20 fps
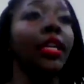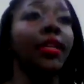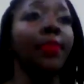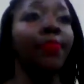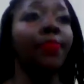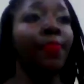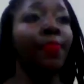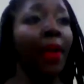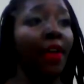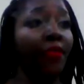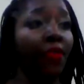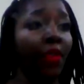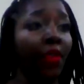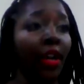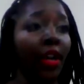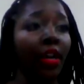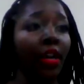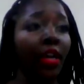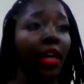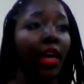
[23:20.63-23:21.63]
My
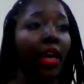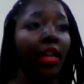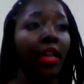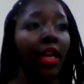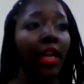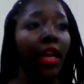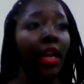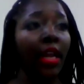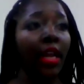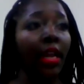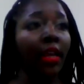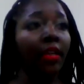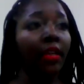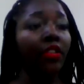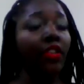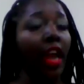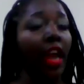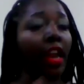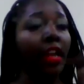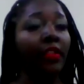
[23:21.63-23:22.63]
friend, on the other hand,
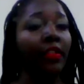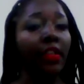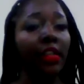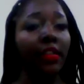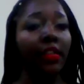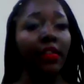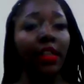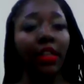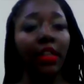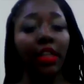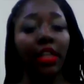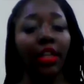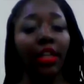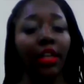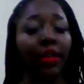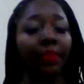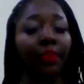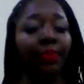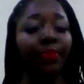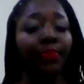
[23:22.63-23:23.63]
shout out to
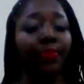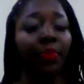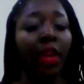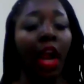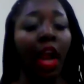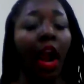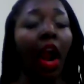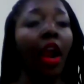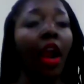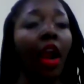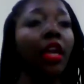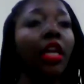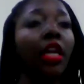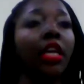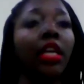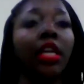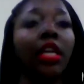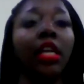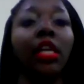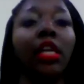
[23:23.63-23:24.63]
Cynthia, her
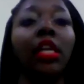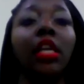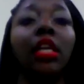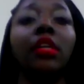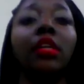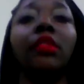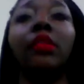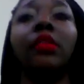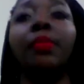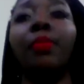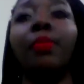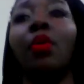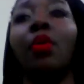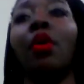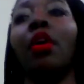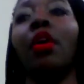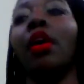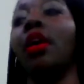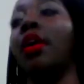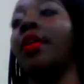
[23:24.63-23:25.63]
cooking is
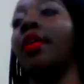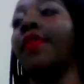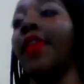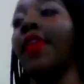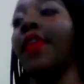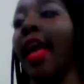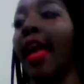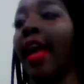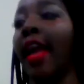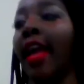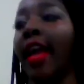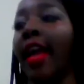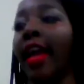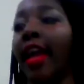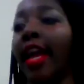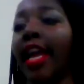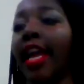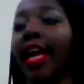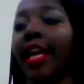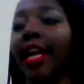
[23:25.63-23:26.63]
more of
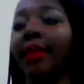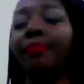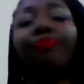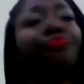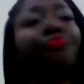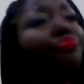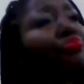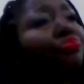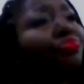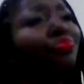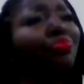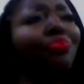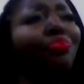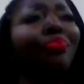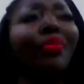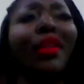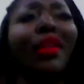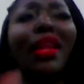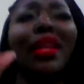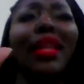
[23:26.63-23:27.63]
a
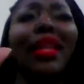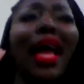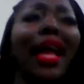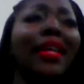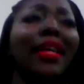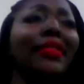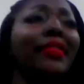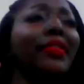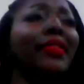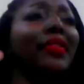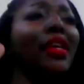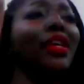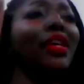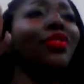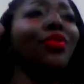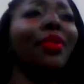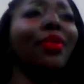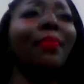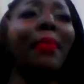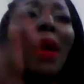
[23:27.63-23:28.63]
like
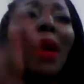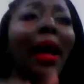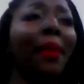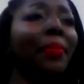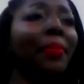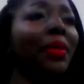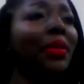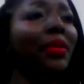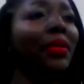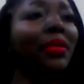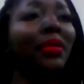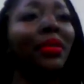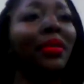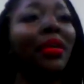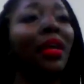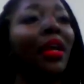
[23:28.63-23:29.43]
Southern mama.